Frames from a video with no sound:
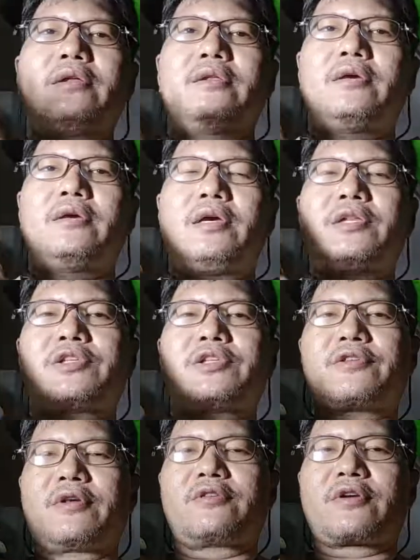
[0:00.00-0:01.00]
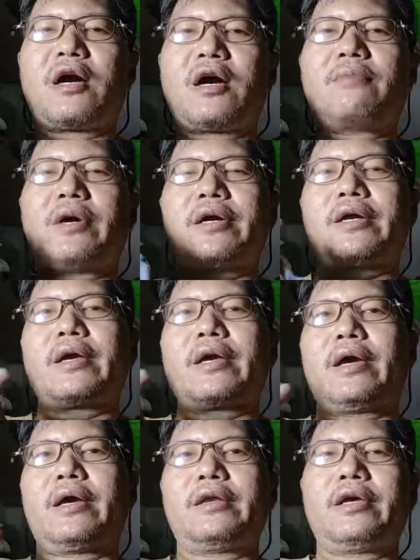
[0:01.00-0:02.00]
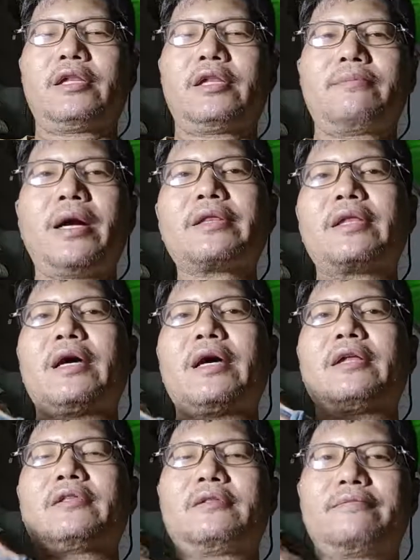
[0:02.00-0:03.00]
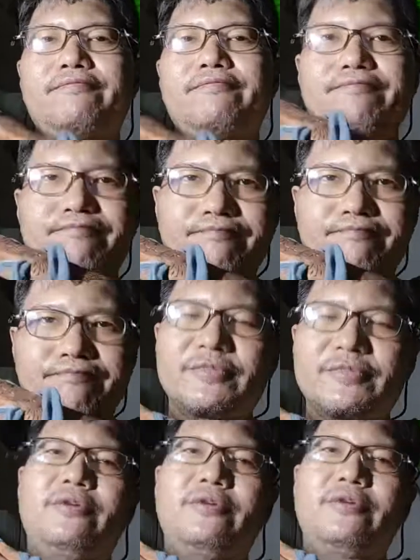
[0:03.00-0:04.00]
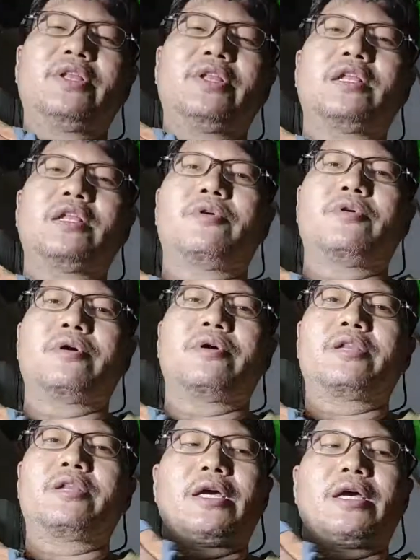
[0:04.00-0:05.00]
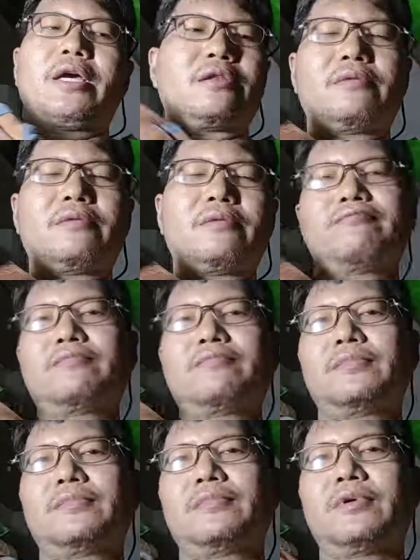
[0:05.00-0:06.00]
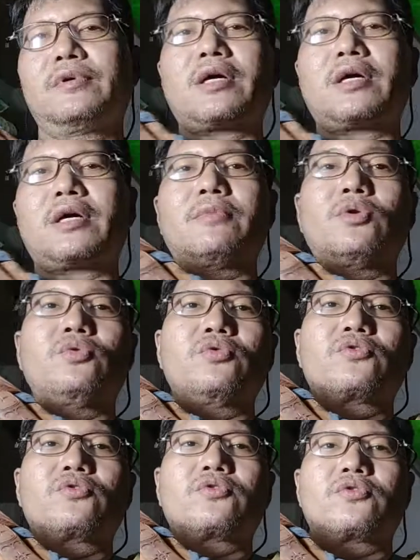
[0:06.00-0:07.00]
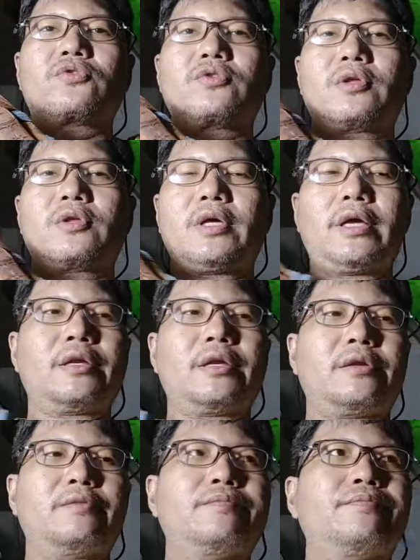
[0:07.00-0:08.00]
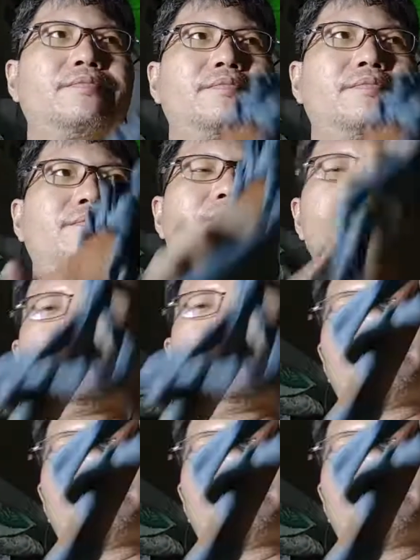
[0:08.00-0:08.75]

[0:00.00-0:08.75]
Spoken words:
its scabbard again, it might not fit anymore. It might come loose and it might